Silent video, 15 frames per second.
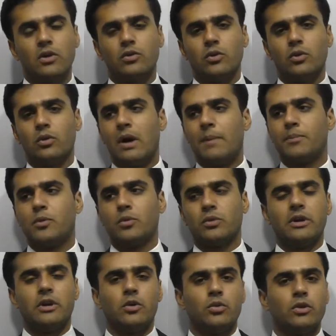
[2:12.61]
So up to
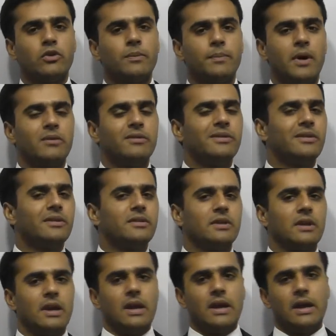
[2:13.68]
£32,000 is